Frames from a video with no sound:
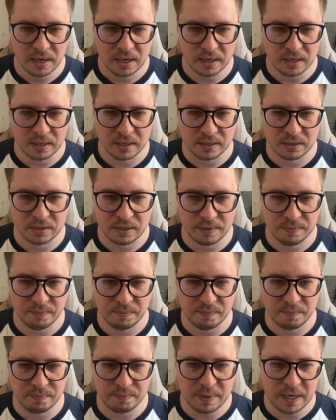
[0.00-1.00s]
and
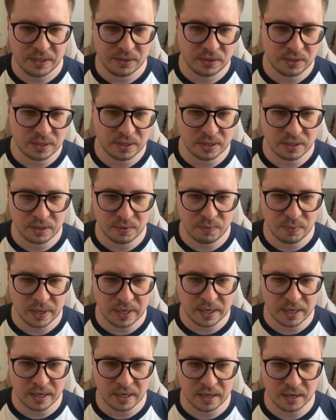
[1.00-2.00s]
basically we
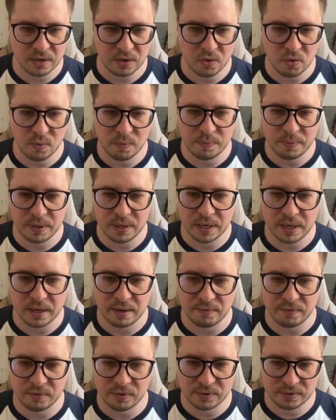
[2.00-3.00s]
can copy
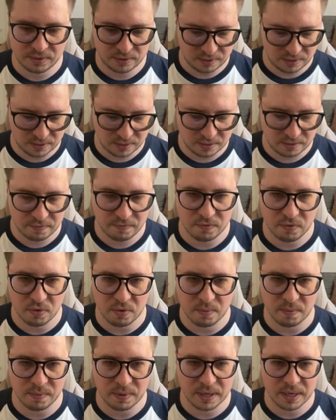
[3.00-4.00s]
everything
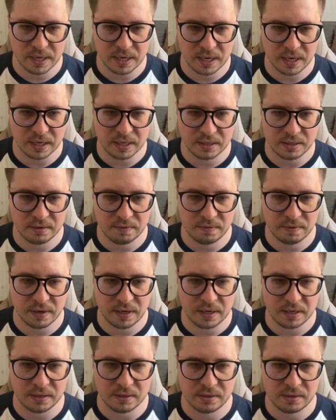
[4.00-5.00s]
from
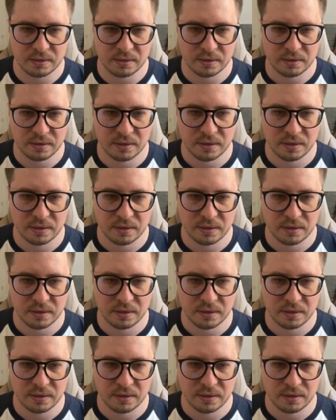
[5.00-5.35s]
CanActivate